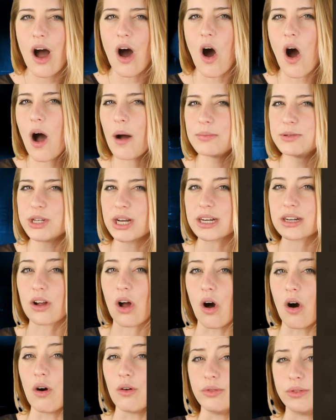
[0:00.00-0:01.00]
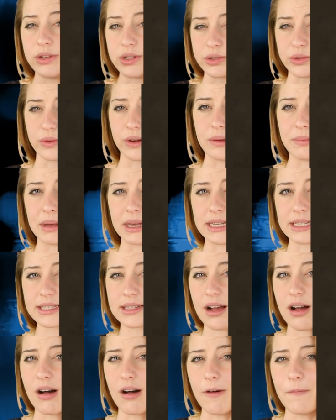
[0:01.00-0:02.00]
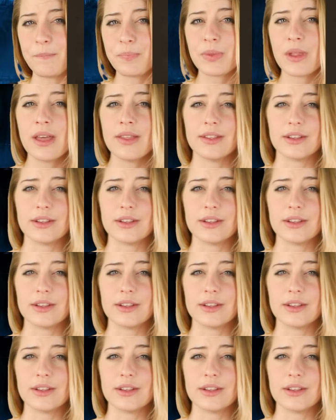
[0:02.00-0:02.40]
object called the Screaming Skull.